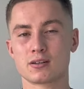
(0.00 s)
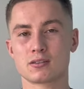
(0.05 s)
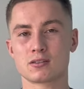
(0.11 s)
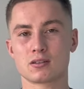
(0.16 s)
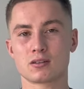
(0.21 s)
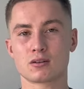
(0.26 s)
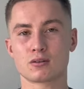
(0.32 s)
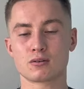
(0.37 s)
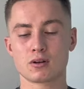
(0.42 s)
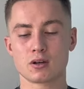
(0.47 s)

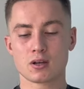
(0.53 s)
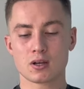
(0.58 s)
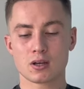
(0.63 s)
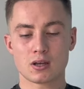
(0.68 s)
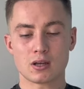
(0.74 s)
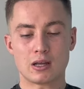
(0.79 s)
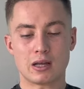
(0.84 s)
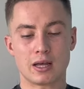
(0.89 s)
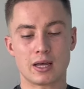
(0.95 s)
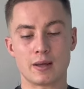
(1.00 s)
So
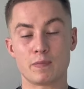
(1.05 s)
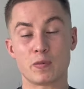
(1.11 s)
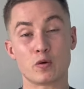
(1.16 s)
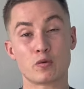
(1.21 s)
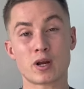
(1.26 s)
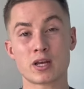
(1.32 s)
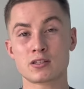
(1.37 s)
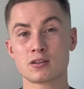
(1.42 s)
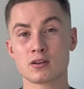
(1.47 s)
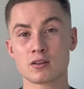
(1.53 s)
the
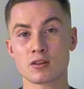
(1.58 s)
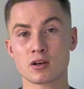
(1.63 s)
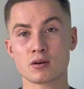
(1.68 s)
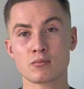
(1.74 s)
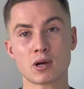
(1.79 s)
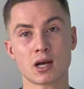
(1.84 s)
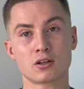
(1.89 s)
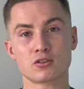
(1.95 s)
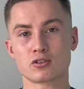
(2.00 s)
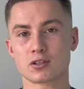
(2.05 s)
rest of them,
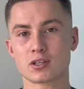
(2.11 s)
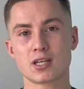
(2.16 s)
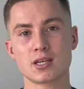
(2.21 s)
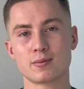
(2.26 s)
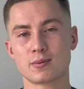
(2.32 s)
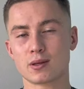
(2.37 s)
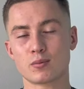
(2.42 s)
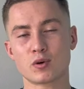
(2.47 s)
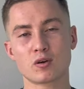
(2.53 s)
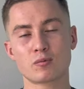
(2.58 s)
I'll just keep
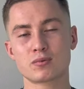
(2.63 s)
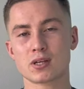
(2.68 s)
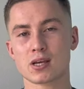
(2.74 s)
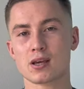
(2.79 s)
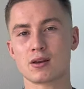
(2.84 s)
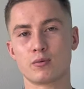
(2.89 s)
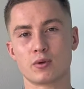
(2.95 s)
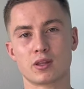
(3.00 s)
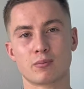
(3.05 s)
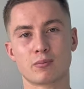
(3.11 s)
them
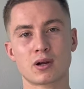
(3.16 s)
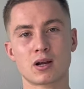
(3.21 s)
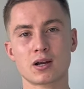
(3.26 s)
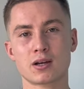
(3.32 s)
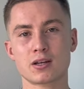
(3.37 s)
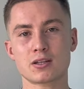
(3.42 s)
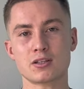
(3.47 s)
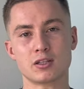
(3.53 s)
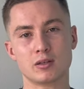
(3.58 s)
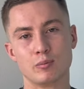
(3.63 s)
updated with the
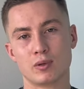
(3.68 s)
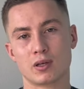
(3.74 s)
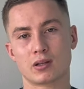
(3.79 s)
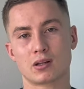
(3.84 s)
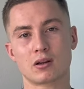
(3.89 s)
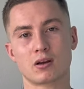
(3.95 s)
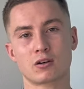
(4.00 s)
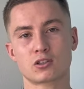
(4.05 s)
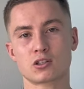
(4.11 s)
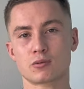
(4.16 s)
markets and build
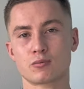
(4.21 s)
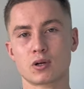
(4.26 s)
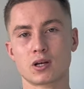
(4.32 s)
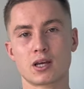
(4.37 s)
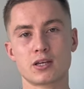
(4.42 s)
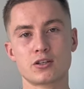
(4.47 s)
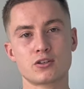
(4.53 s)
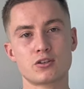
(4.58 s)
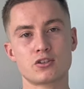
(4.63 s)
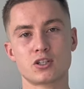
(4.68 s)
long-term
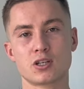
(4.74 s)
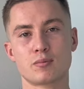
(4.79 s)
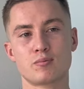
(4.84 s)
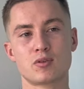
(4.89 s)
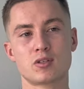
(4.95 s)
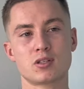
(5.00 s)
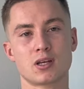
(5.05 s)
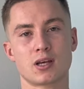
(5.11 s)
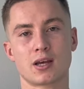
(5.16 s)
relationships.